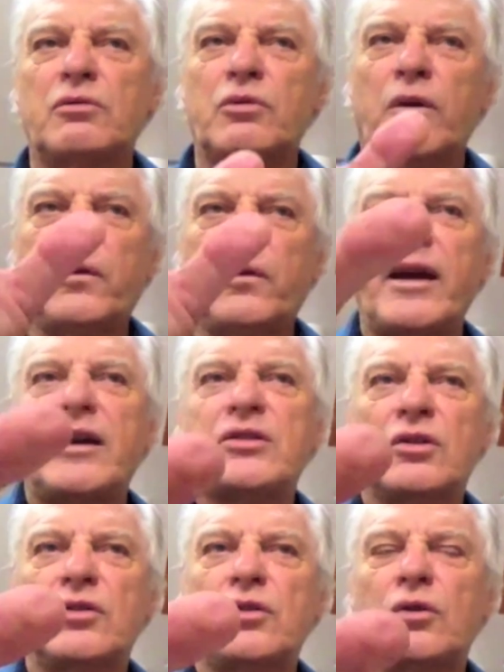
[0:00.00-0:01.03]
reflects
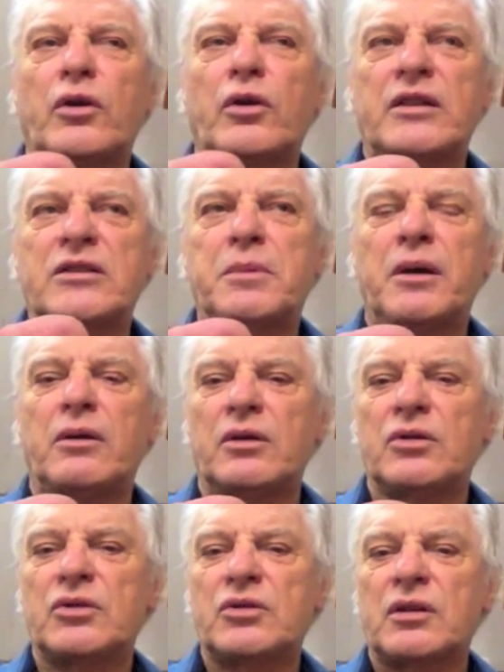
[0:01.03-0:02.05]
on your
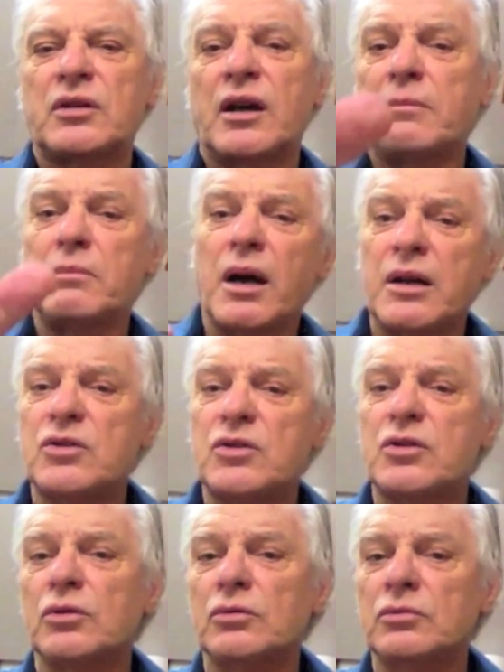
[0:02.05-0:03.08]
experience and mine too.